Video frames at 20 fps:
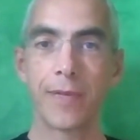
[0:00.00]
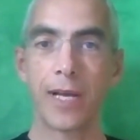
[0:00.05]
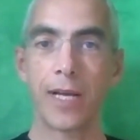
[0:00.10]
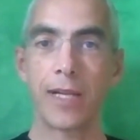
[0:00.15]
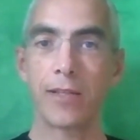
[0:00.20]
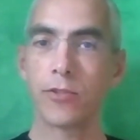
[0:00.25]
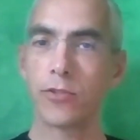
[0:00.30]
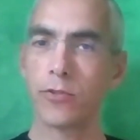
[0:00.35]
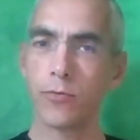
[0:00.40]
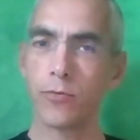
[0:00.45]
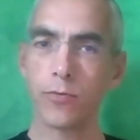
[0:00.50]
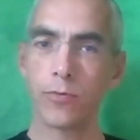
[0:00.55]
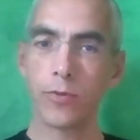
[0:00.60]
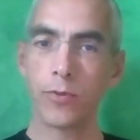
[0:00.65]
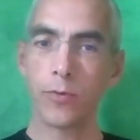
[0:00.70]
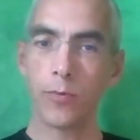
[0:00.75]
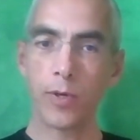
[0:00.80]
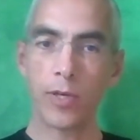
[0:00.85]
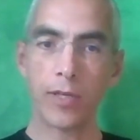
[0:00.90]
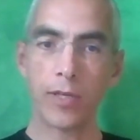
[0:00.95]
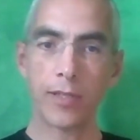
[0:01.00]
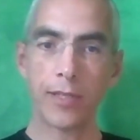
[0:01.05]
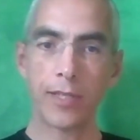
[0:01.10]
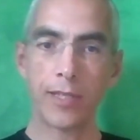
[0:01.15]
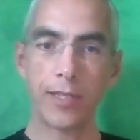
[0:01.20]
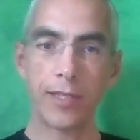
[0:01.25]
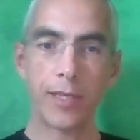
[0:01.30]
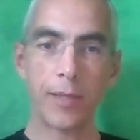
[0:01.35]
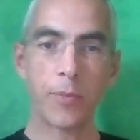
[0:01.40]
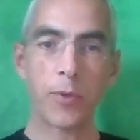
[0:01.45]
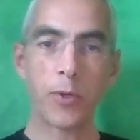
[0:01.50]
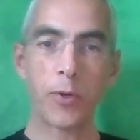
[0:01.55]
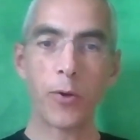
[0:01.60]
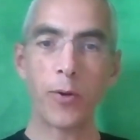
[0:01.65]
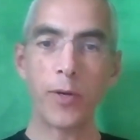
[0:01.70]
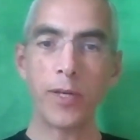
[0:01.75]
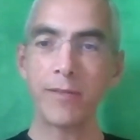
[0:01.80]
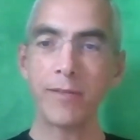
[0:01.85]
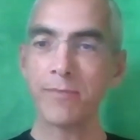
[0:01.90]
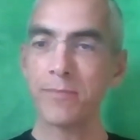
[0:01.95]
Aleš, you want to keep
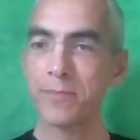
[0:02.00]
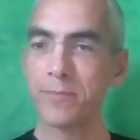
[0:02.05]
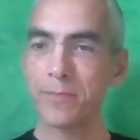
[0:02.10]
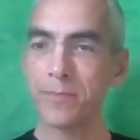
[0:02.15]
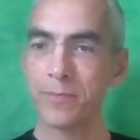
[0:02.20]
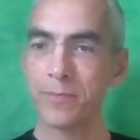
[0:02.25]
going?